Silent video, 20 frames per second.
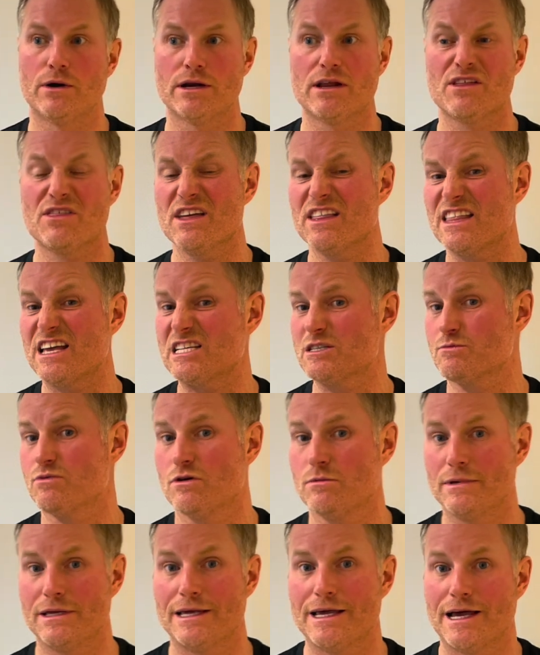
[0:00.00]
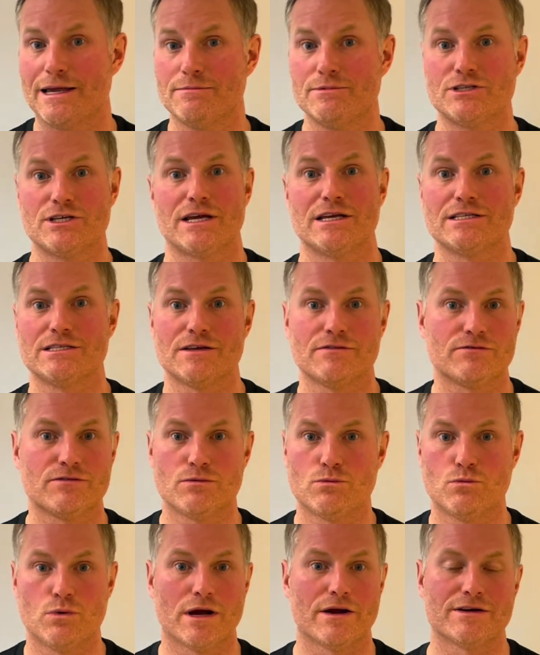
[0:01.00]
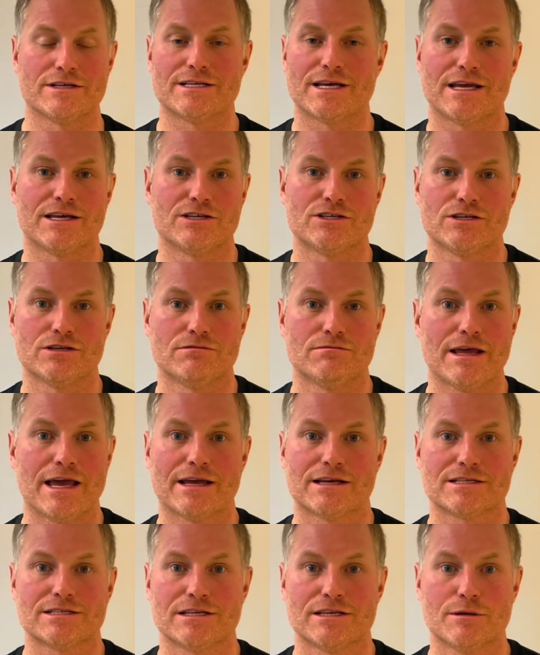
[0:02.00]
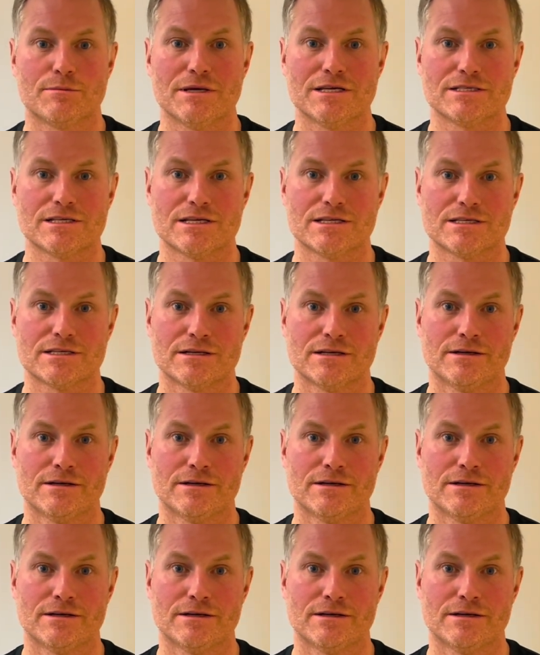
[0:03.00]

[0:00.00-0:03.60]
And I think that's probably game changing for where it takes you next in your business.